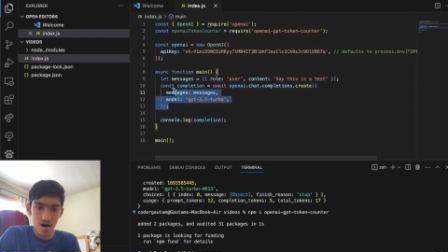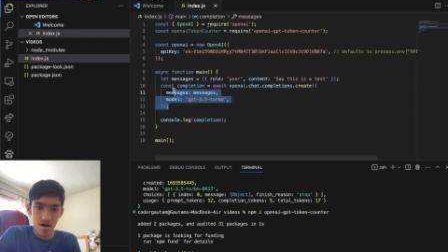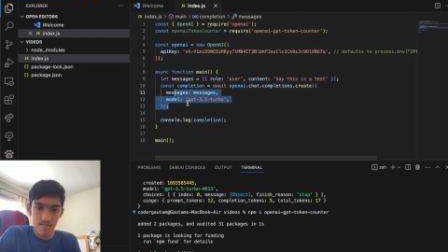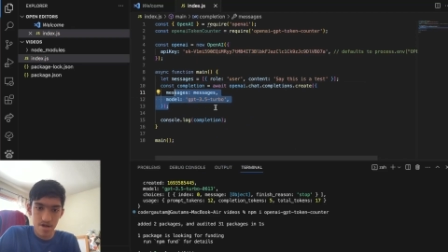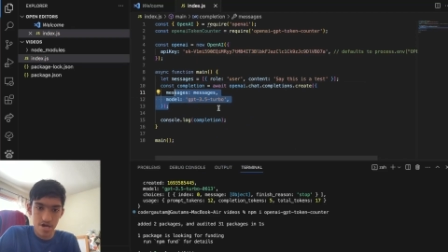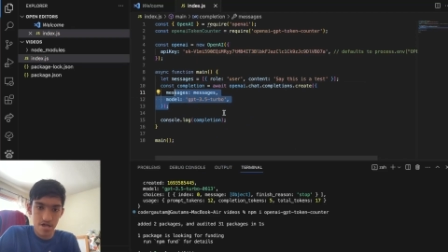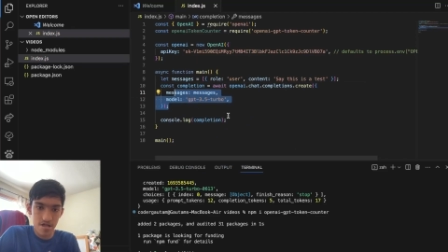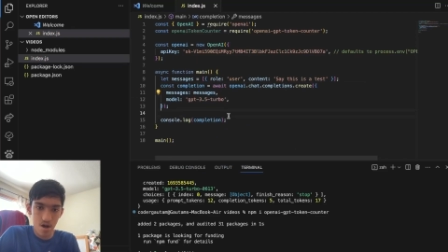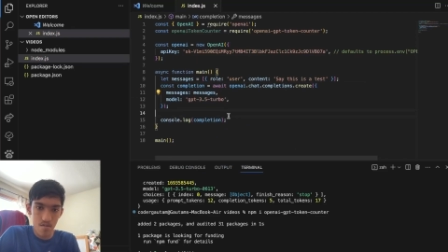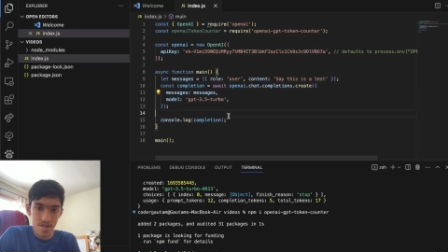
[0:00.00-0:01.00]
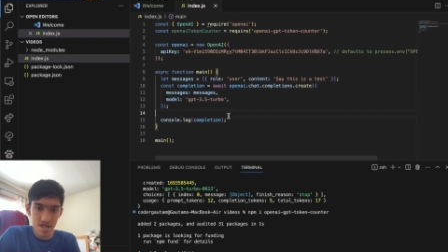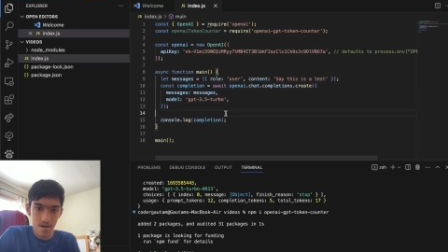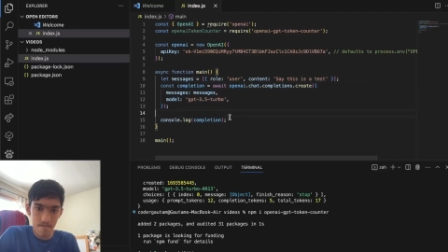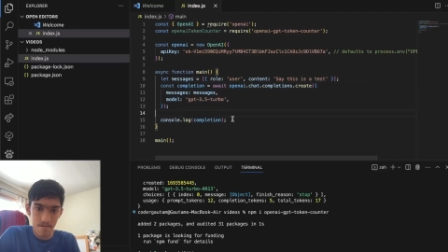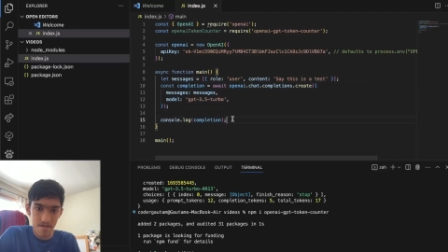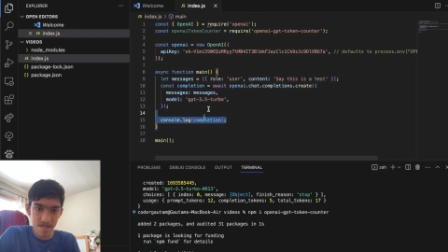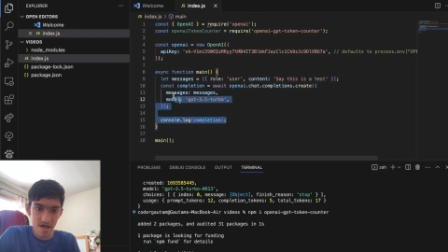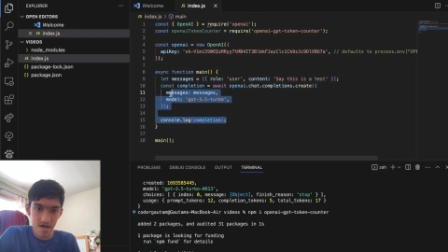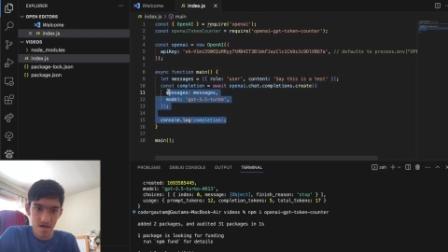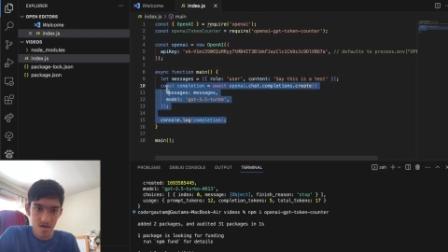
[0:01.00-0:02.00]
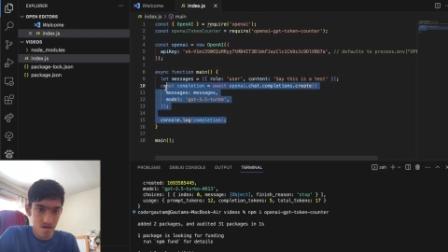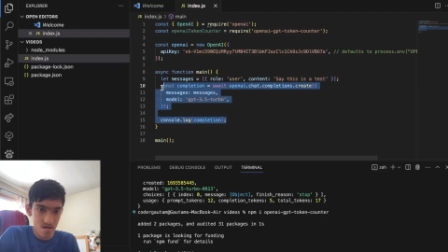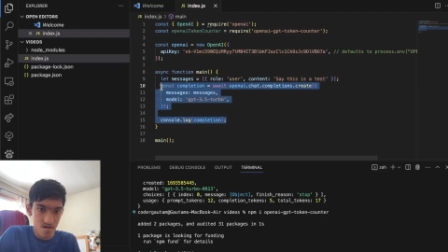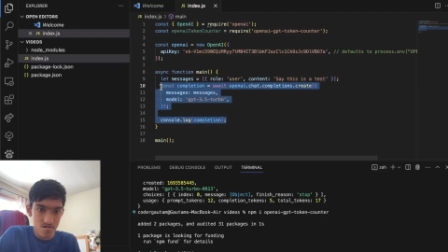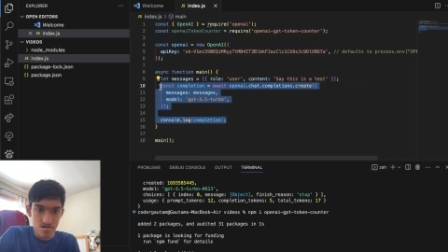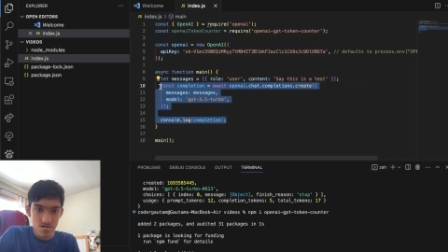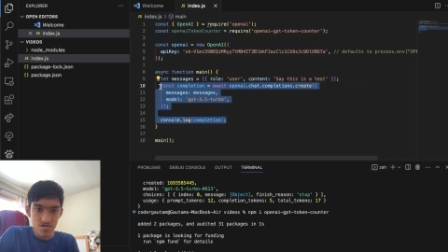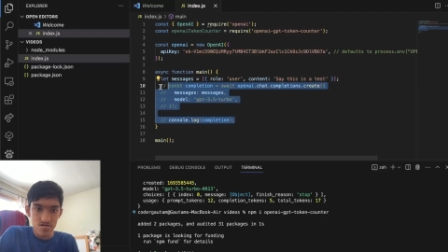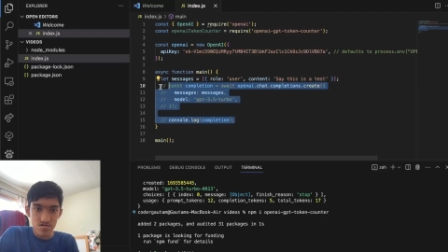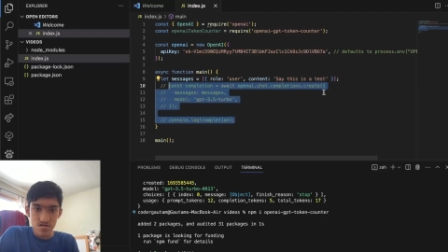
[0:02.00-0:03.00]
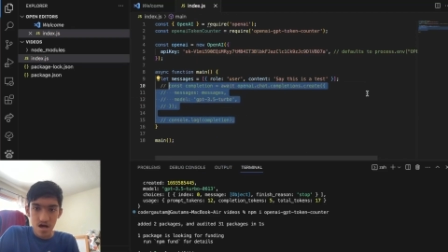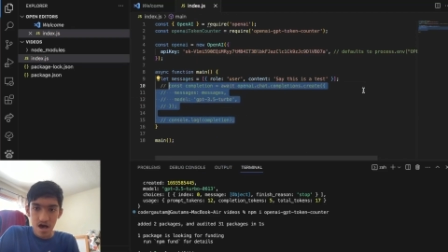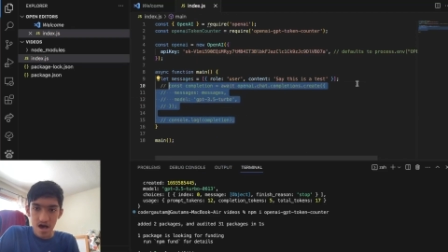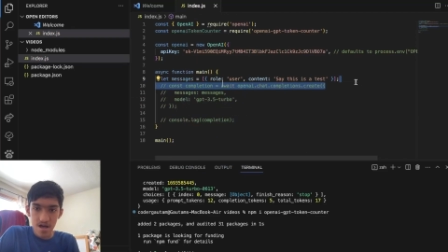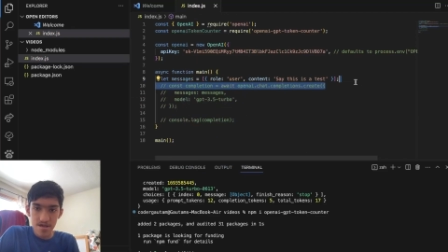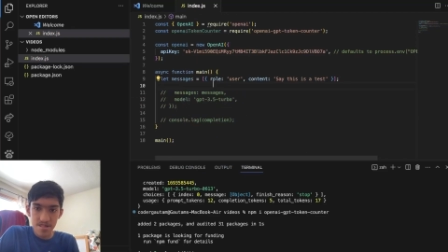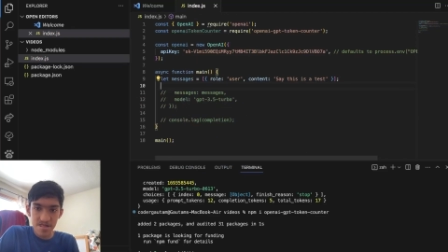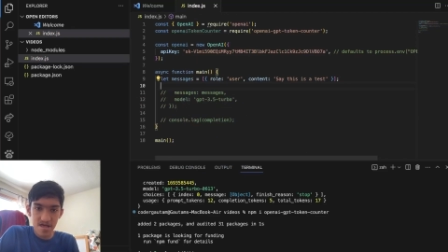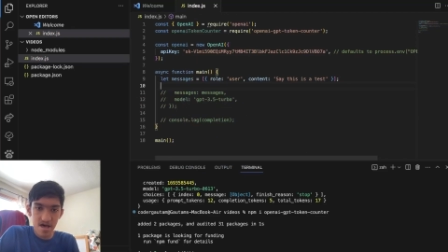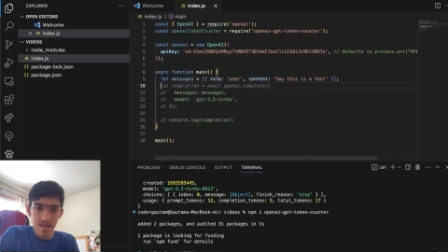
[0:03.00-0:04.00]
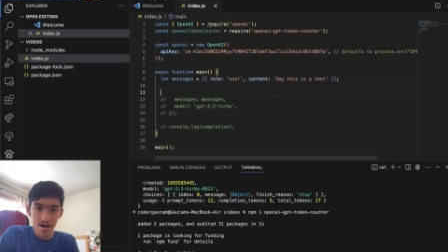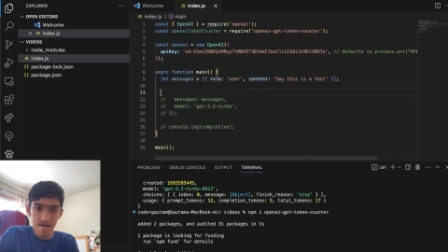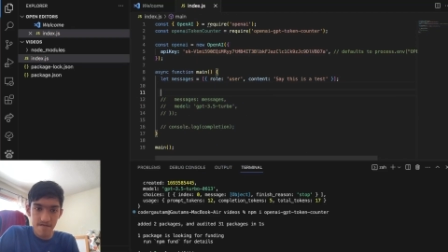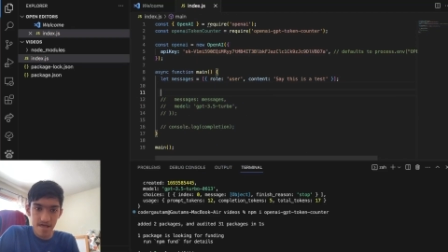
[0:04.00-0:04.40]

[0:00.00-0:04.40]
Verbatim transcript: um, let's just comment this out for a sec. And instead of